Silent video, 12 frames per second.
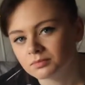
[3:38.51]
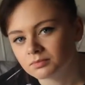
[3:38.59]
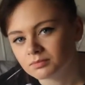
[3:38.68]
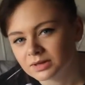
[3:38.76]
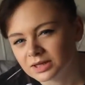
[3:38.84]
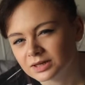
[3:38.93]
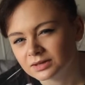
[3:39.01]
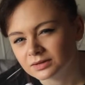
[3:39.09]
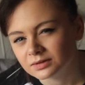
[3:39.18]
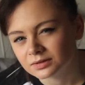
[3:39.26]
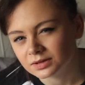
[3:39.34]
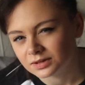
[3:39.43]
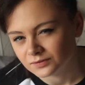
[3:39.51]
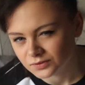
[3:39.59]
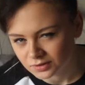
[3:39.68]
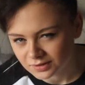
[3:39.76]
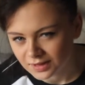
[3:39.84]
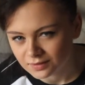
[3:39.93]
mean kind of
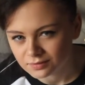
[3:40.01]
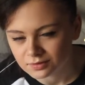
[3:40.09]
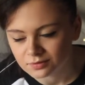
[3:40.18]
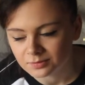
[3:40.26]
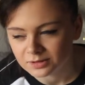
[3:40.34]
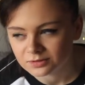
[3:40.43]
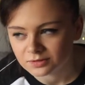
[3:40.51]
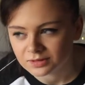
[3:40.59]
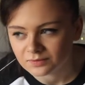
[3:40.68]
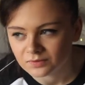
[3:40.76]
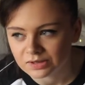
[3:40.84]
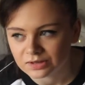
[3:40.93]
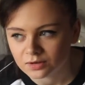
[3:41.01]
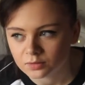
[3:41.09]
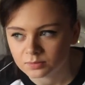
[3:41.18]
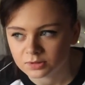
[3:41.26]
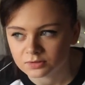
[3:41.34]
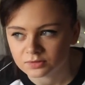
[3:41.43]
sarcastic comments on that
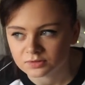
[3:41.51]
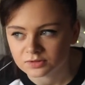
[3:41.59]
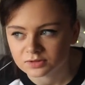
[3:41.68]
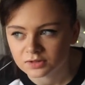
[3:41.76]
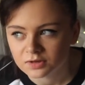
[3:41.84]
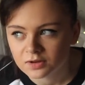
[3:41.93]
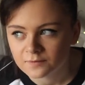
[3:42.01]
video because